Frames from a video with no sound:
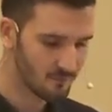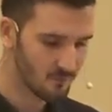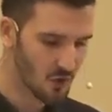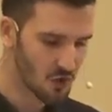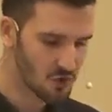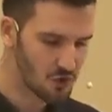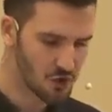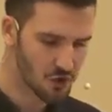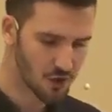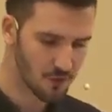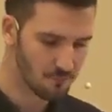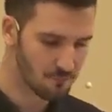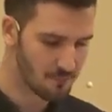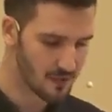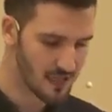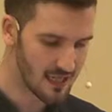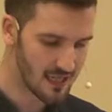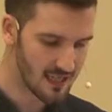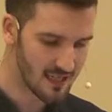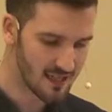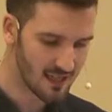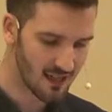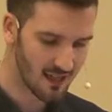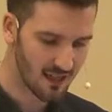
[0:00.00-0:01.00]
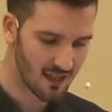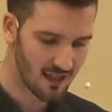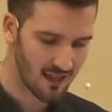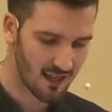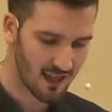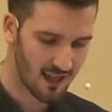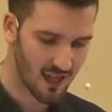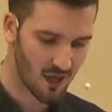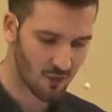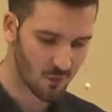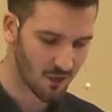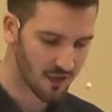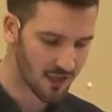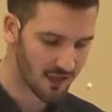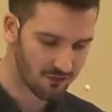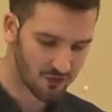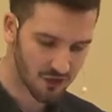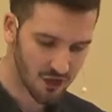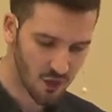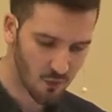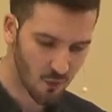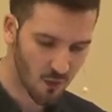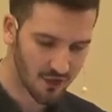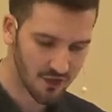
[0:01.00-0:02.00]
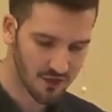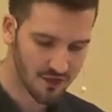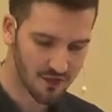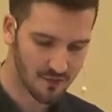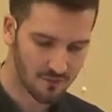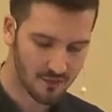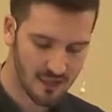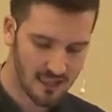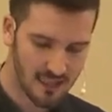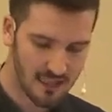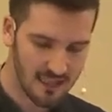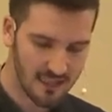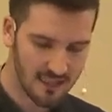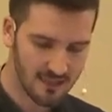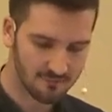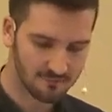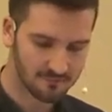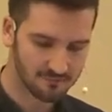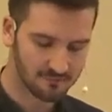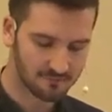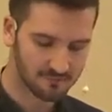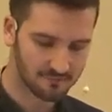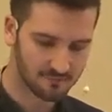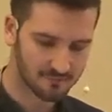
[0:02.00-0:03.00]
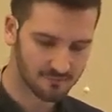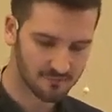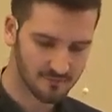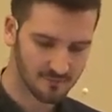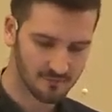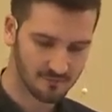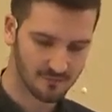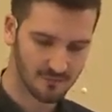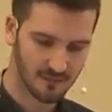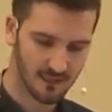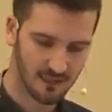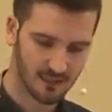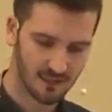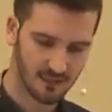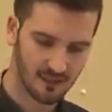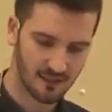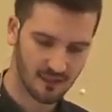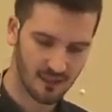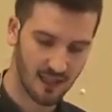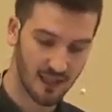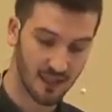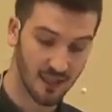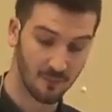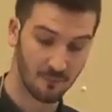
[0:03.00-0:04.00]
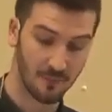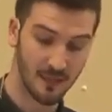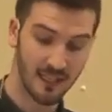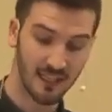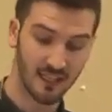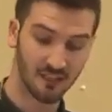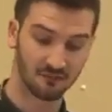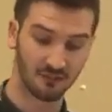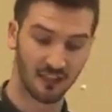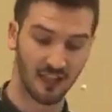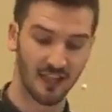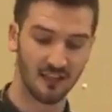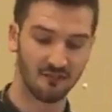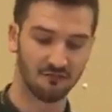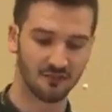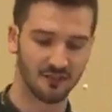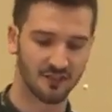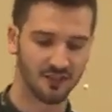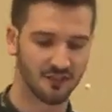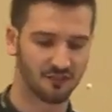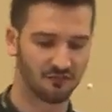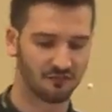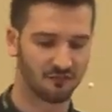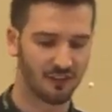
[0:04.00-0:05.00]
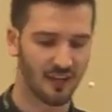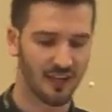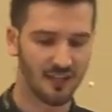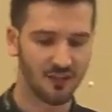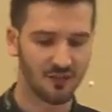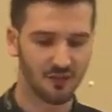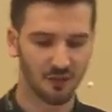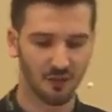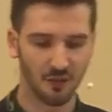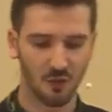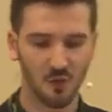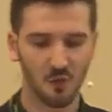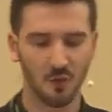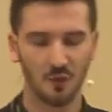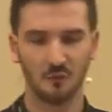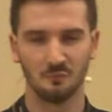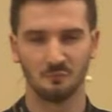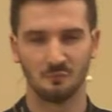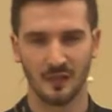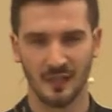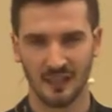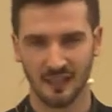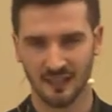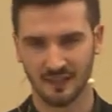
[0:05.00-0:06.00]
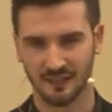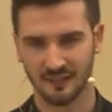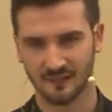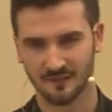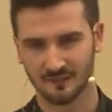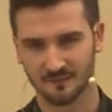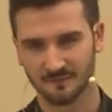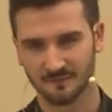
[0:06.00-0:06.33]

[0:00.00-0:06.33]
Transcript: You can be whatever you want to be. The meaning of life is to find your own meaning.